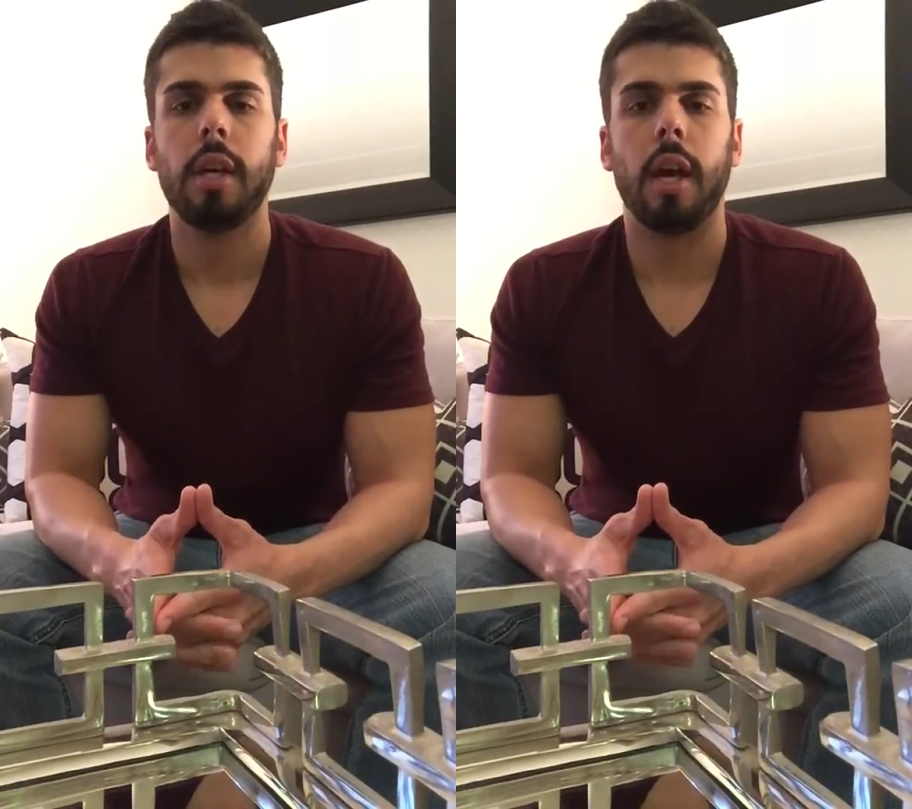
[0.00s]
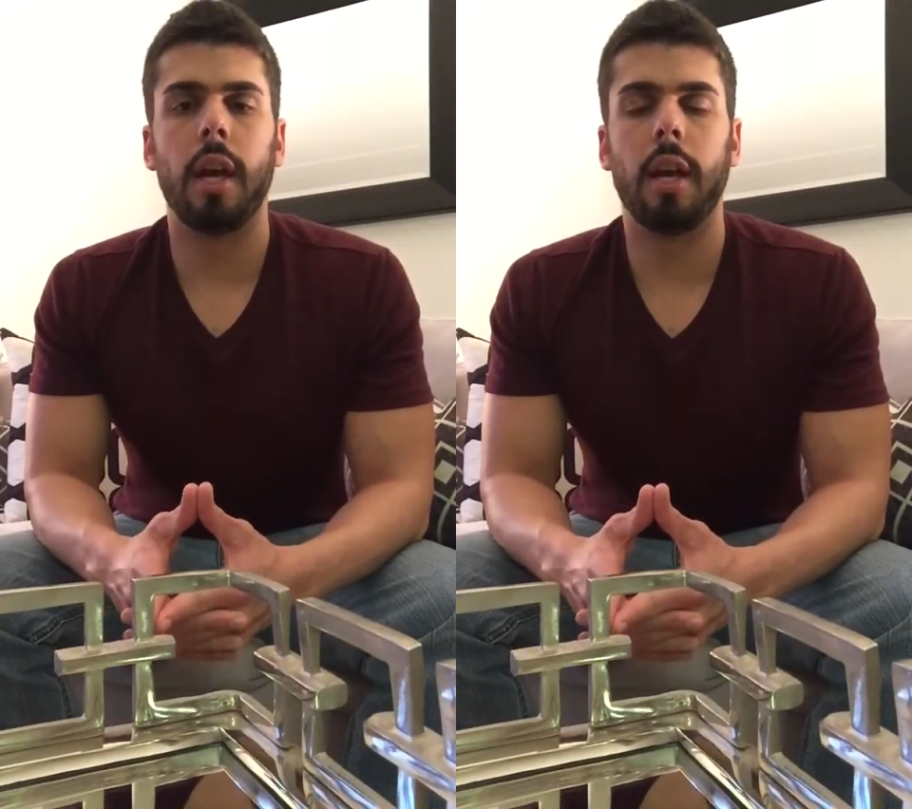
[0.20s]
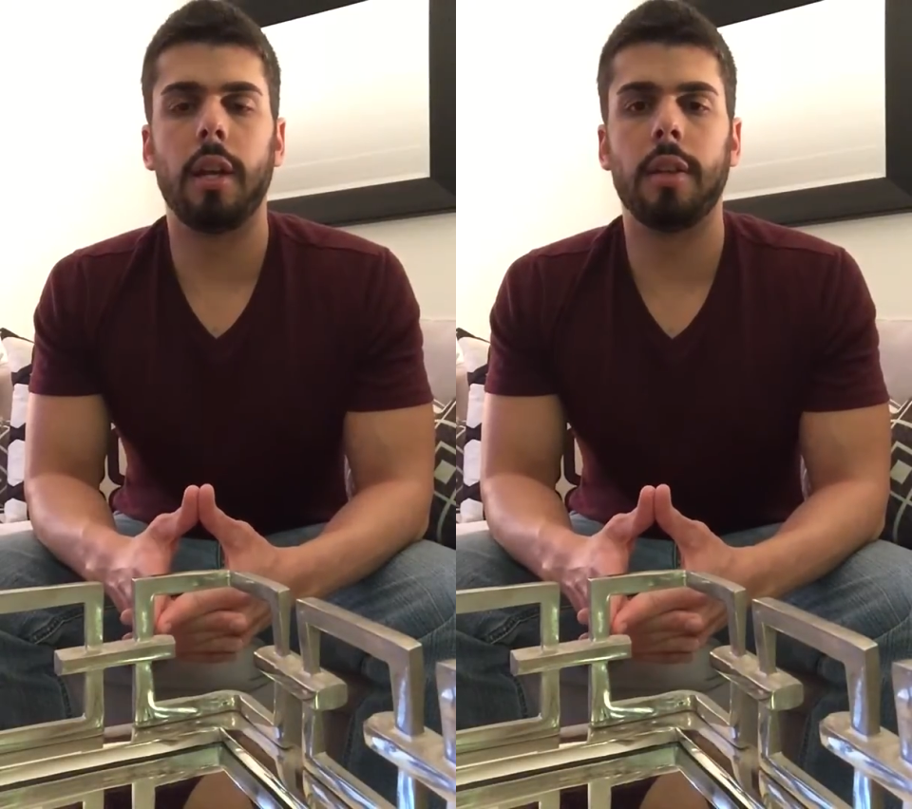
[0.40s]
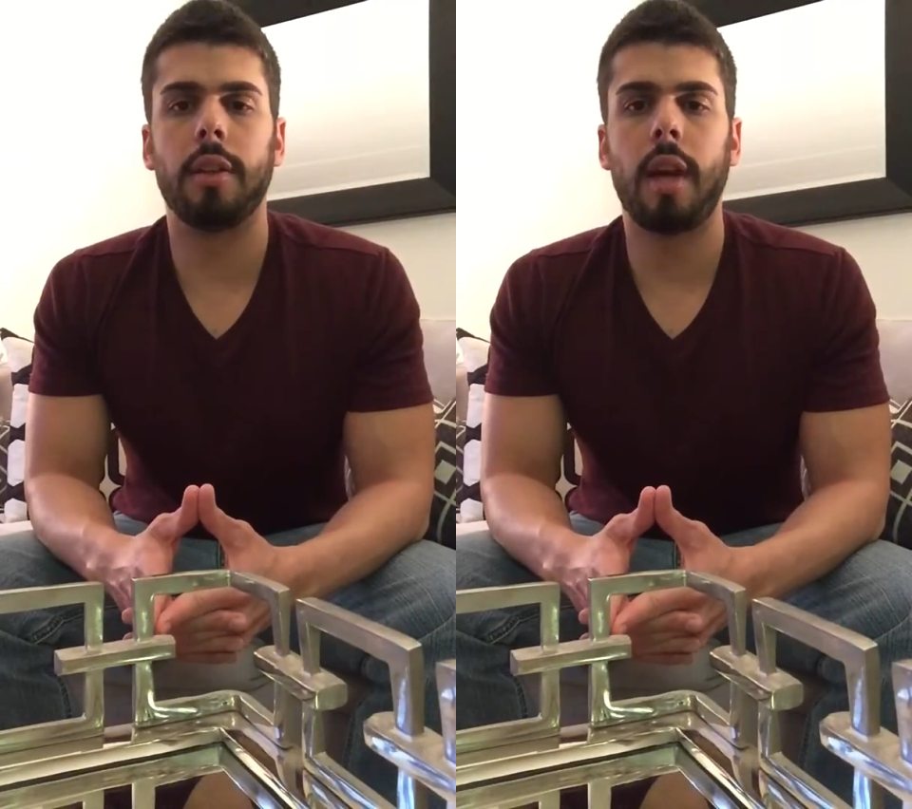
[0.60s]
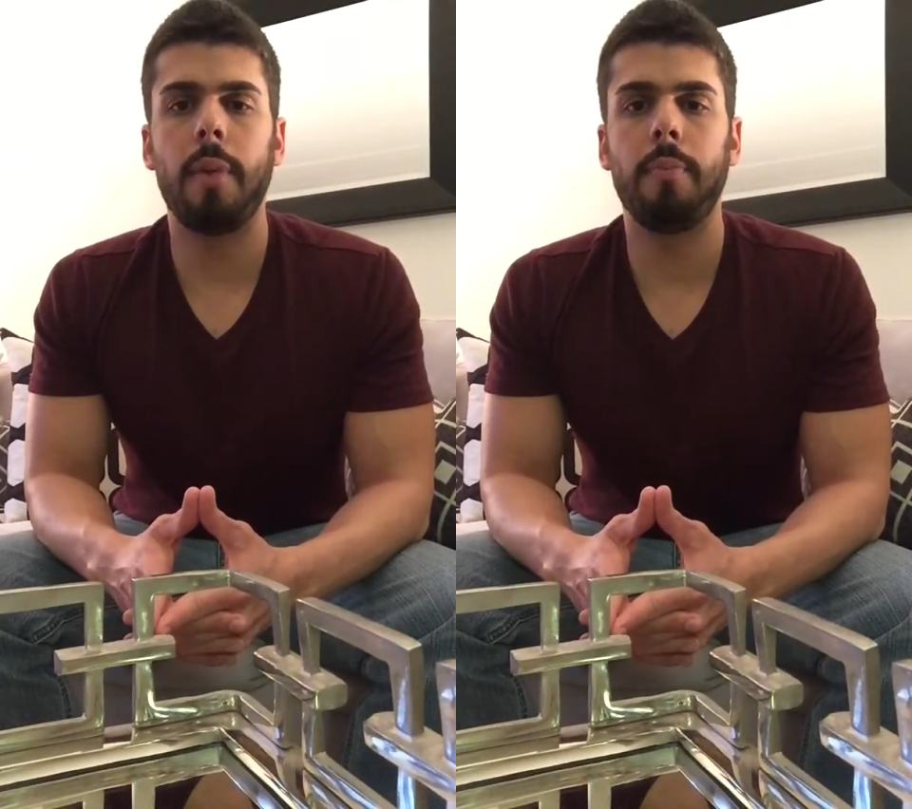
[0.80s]
And
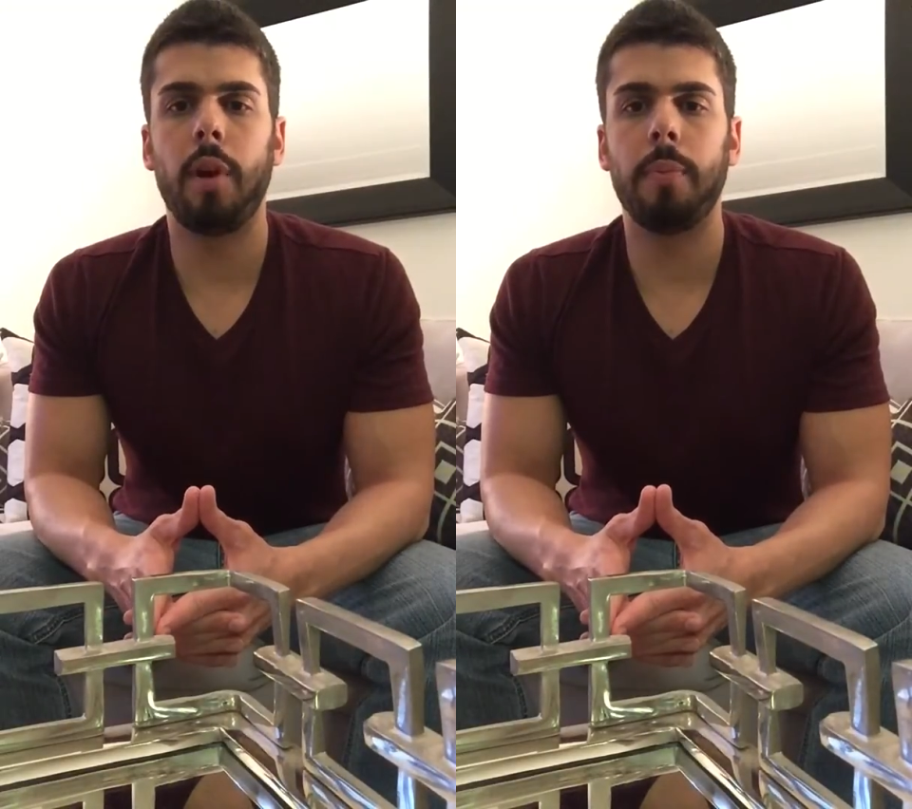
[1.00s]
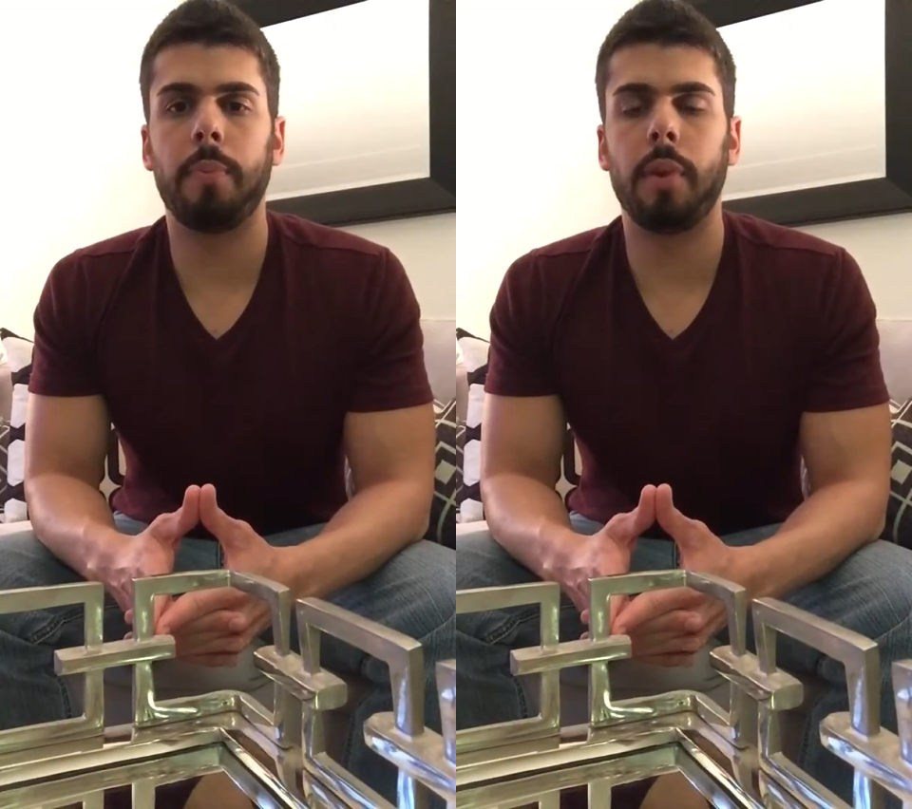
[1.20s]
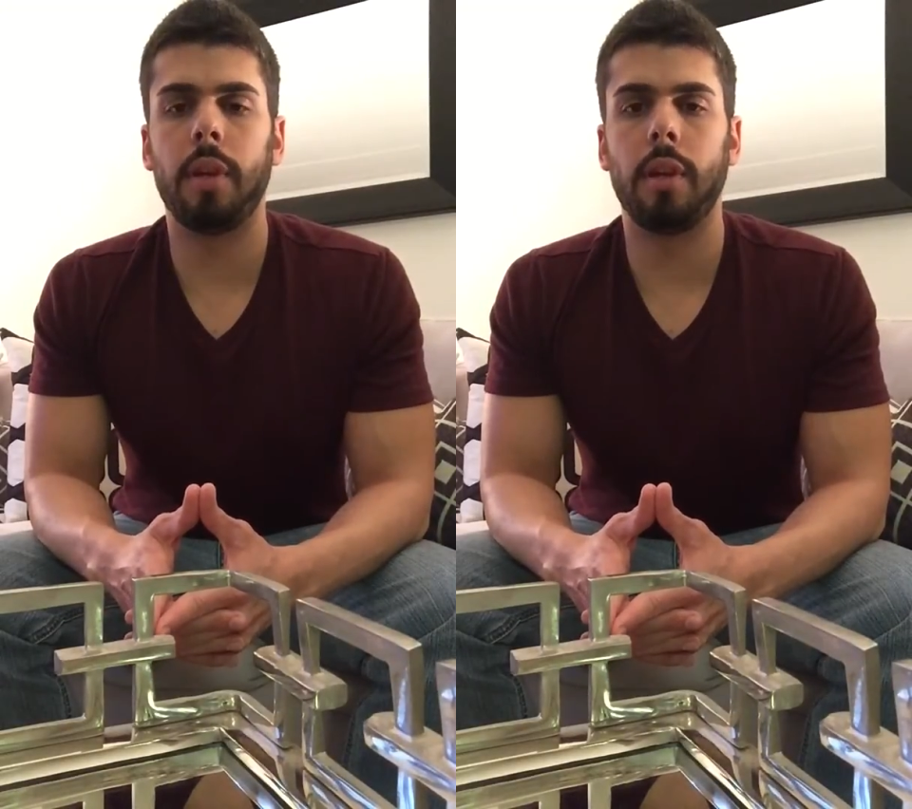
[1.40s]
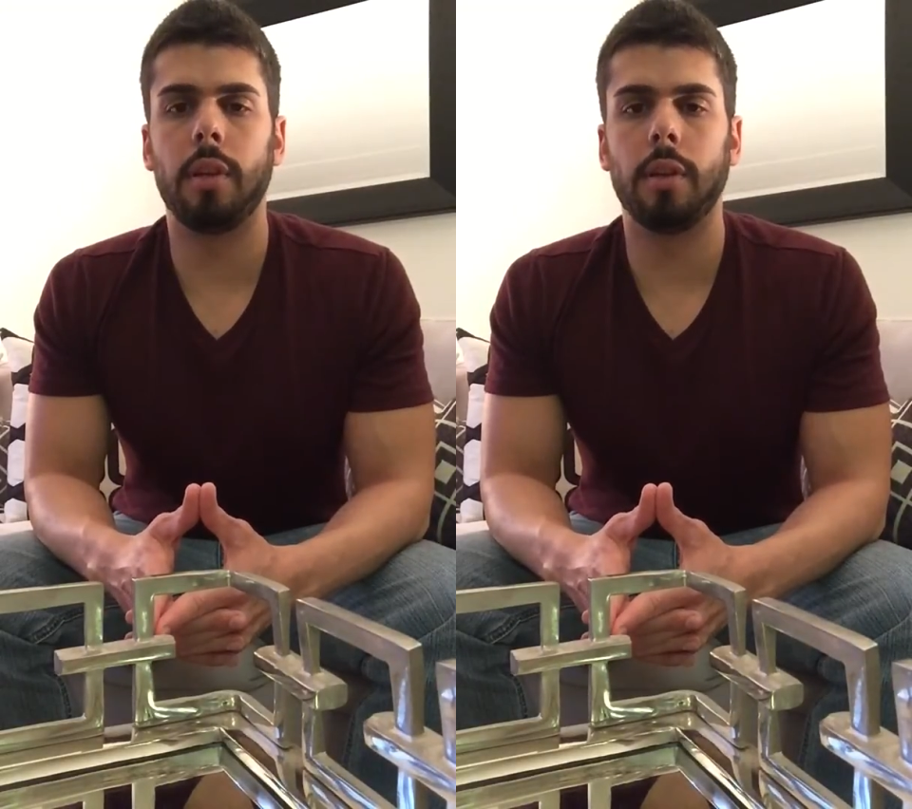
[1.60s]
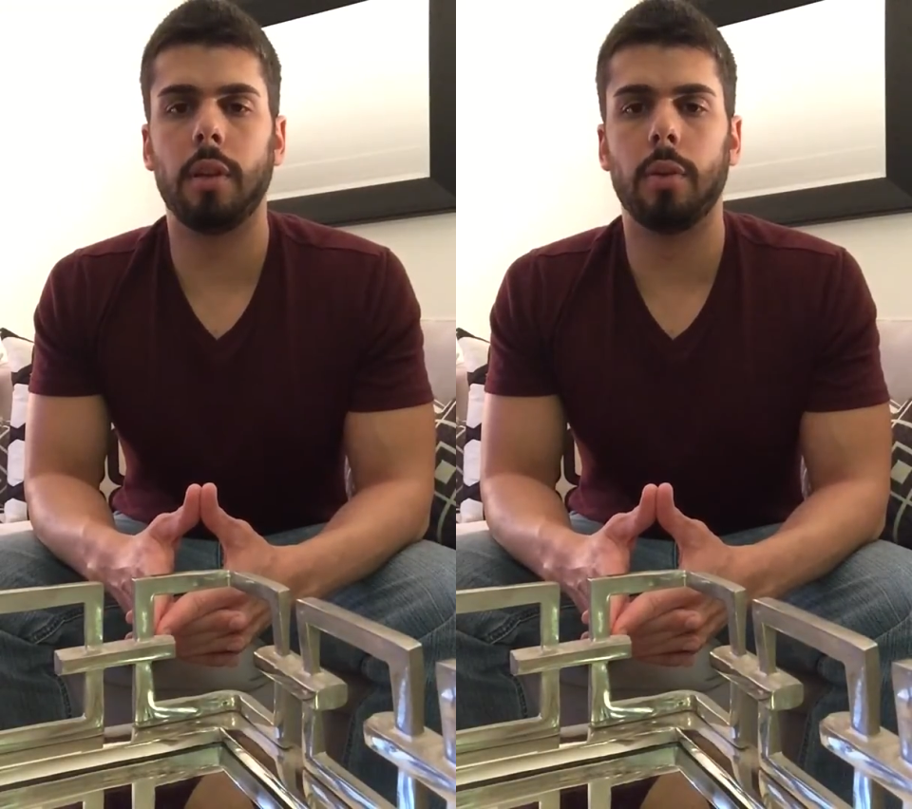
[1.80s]
that might
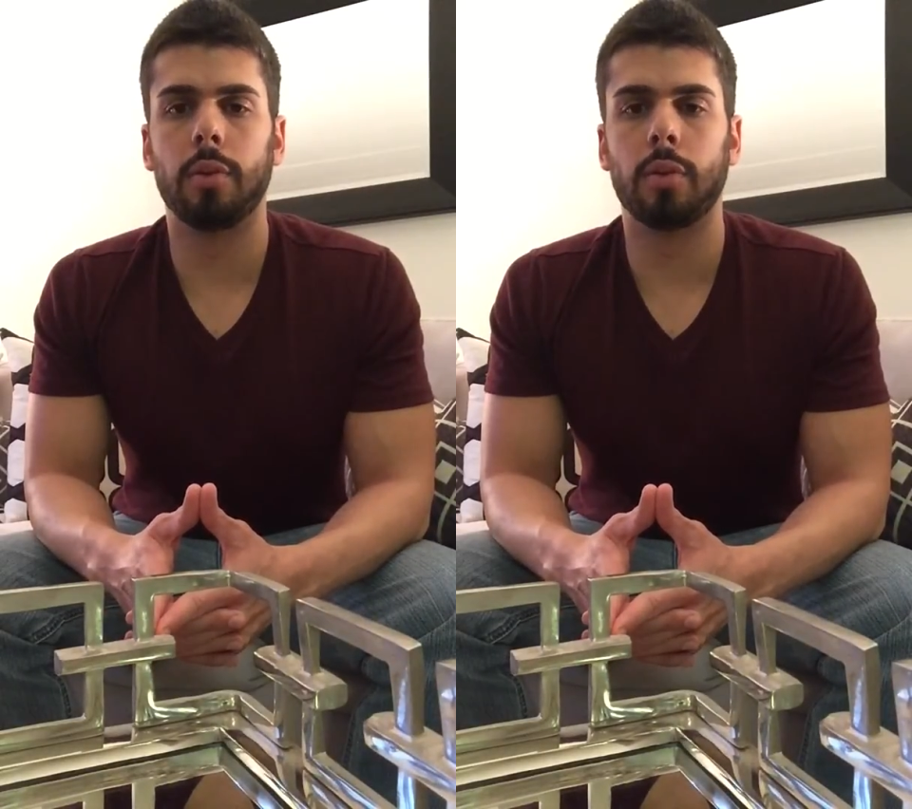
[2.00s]
be,